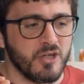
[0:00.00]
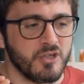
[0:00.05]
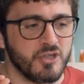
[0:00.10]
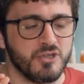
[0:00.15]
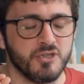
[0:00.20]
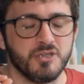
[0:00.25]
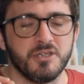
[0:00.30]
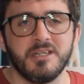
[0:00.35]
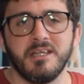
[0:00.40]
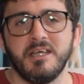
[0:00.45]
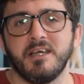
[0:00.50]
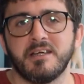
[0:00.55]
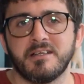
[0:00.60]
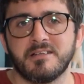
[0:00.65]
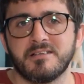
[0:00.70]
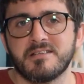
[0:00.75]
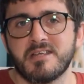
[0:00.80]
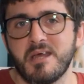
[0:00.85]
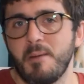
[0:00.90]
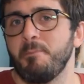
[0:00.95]

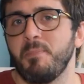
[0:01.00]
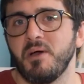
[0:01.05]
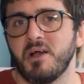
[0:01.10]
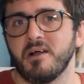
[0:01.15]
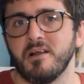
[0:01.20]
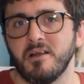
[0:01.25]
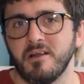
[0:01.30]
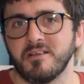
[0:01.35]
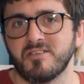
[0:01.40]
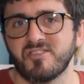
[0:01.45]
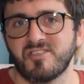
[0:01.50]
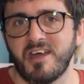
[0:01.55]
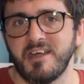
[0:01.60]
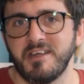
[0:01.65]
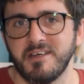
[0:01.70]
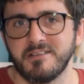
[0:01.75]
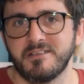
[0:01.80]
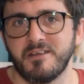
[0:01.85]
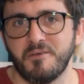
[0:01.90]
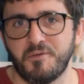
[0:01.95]
unique, typical
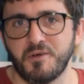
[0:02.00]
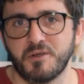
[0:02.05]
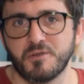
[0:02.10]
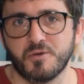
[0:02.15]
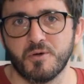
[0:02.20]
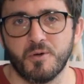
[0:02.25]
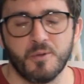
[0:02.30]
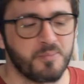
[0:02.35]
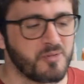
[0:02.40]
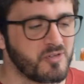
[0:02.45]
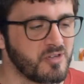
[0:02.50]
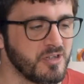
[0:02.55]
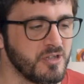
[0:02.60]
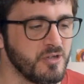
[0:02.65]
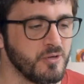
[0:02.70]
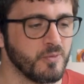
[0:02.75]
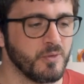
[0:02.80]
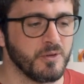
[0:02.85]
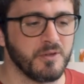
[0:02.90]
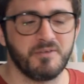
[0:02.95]
scientific tropes that
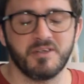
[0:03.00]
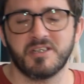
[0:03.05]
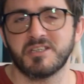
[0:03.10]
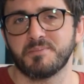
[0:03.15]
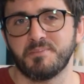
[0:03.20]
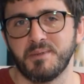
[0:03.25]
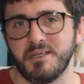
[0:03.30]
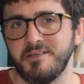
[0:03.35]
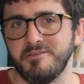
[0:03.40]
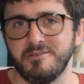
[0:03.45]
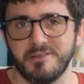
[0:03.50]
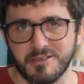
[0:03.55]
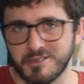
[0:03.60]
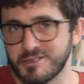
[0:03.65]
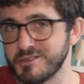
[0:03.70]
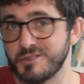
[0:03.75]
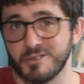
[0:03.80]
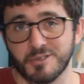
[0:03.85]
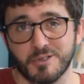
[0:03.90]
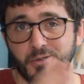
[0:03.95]
you would have
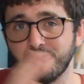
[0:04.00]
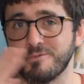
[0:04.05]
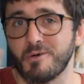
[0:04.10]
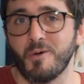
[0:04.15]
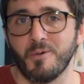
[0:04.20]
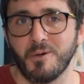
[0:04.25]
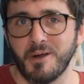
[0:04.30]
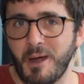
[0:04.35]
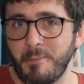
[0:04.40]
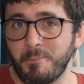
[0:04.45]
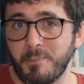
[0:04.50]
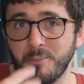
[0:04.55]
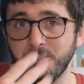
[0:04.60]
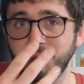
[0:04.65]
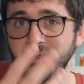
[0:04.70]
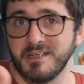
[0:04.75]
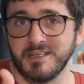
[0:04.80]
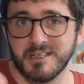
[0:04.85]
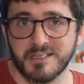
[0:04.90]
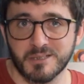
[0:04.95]
experienced just growing up and
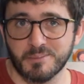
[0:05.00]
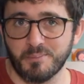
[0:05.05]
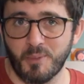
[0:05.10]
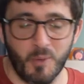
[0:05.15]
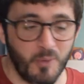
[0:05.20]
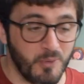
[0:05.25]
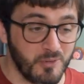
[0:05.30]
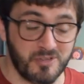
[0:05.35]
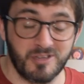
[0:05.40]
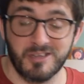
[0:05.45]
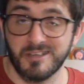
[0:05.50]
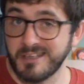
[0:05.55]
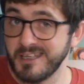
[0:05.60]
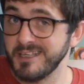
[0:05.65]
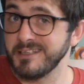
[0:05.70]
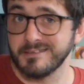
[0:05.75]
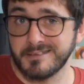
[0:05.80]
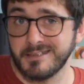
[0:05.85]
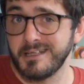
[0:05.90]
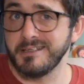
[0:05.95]
being exposed to
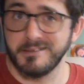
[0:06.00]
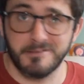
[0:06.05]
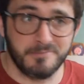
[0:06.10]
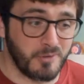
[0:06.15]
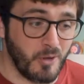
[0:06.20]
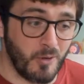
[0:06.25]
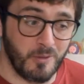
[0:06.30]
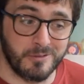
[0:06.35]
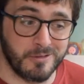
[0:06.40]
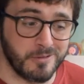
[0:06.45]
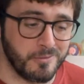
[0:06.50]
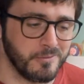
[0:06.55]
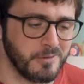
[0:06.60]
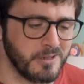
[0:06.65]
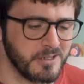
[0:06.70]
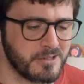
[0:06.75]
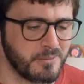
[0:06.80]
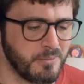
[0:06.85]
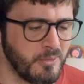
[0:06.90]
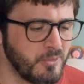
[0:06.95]
things like Doctor Who,
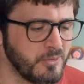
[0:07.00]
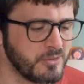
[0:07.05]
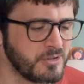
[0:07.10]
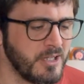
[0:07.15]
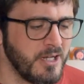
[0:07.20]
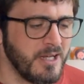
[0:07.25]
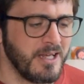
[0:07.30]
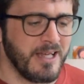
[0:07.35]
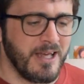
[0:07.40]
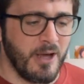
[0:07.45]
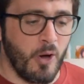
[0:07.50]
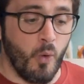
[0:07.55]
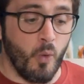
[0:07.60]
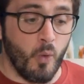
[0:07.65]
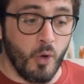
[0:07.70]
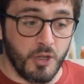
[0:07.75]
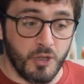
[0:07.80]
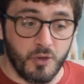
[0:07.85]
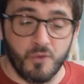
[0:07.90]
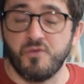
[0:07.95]
I suppose,
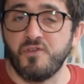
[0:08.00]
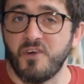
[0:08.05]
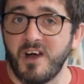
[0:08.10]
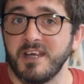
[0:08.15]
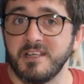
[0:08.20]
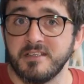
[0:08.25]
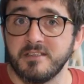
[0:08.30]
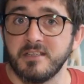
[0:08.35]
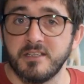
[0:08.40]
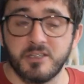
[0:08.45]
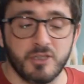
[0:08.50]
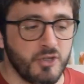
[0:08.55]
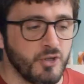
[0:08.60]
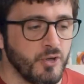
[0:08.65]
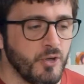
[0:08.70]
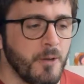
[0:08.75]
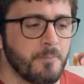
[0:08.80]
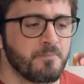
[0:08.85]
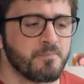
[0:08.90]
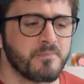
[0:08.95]
you find in
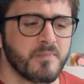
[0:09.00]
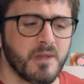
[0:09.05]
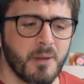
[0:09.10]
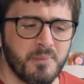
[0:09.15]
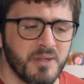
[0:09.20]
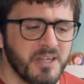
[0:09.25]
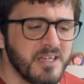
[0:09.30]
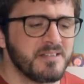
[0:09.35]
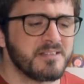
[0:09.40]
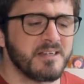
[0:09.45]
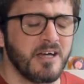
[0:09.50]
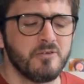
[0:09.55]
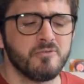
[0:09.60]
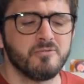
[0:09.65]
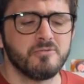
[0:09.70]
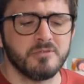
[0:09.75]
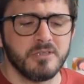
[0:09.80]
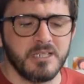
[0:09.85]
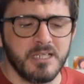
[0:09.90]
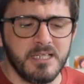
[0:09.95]
here. But they
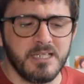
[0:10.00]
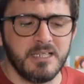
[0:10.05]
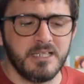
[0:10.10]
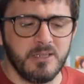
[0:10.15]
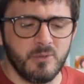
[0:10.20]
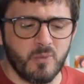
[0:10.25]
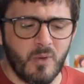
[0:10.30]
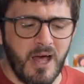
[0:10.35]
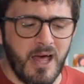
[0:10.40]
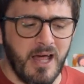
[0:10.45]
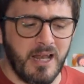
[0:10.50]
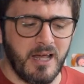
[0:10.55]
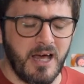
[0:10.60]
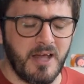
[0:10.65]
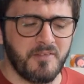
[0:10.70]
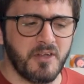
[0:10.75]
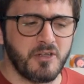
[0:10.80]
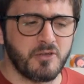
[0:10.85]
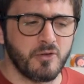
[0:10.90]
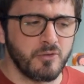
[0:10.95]
done really well,
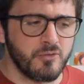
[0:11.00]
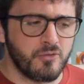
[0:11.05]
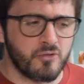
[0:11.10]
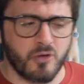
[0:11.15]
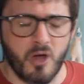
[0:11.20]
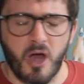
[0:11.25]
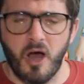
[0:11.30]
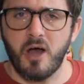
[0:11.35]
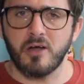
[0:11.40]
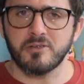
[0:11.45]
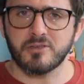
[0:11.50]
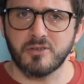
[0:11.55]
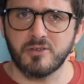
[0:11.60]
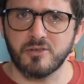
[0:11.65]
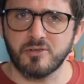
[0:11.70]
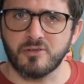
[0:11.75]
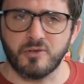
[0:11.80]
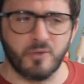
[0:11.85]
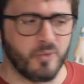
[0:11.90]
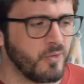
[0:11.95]
and they don't jar to
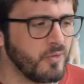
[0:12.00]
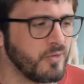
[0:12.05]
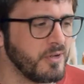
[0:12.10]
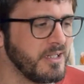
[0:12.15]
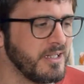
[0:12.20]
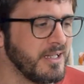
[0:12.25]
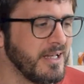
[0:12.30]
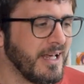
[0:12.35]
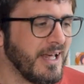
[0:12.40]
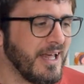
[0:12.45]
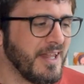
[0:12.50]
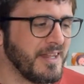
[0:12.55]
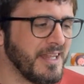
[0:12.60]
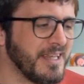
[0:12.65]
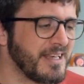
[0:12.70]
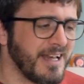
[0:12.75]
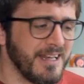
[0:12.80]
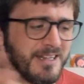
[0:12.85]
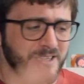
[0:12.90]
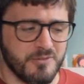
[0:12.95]
the story.
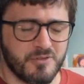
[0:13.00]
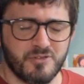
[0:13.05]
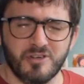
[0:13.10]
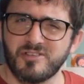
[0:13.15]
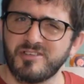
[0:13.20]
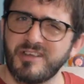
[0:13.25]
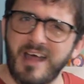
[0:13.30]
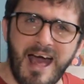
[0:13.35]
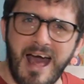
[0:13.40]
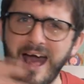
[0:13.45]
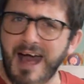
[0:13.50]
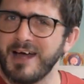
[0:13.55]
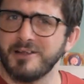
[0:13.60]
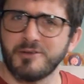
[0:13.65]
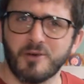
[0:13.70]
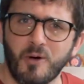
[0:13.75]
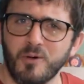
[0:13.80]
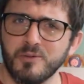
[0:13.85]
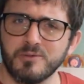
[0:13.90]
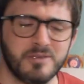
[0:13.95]
They kind of just
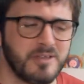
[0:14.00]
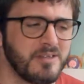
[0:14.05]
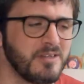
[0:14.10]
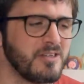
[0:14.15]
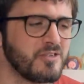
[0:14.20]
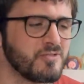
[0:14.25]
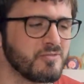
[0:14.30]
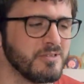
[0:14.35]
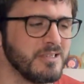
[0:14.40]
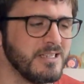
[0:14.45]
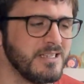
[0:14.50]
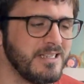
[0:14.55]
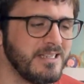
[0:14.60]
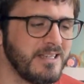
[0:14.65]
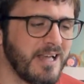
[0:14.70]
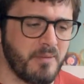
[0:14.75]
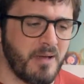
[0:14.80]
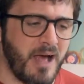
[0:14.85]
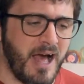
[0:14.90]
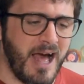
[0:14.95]
add on to this
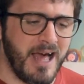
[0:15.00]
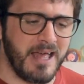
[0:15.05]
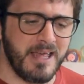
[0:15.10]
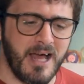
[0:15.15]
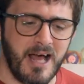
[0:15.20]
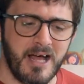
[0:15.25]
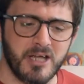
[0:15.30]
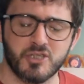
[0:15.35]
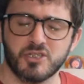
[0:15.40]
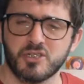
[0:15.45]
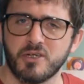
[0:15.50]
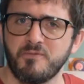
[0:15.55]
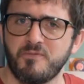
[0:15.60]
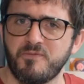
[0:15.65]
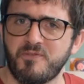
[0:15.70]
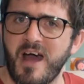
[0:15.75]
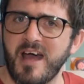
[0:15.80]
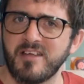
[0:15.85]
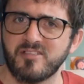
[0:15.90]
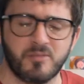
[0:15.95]
really high action,
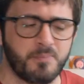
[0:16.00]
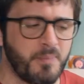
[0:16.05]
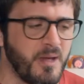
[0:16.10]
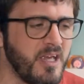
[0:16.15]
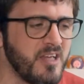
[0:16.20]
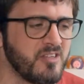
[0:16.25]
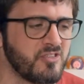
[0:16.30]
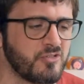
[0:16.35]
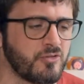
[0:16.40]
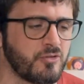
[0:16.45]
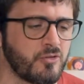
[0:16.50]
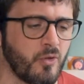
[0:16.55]
fast paced